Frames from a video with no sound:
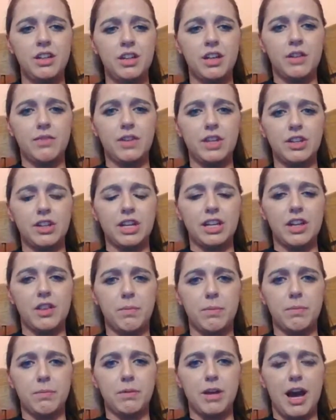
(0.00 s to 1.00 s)
I feel like it's
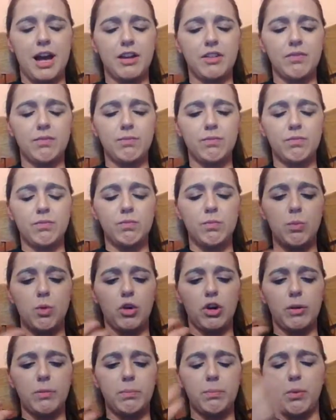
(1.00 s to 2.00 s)
gotten
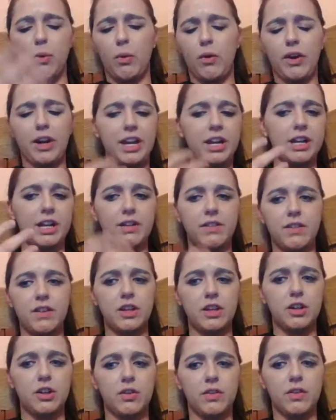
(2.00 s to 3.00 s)
more boring as
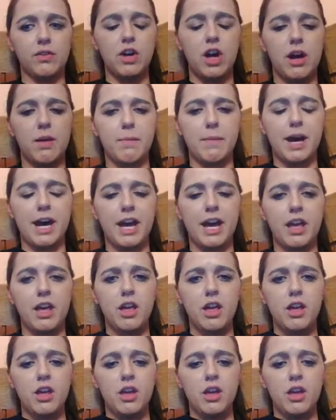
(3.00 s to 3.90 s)
the years have gone by.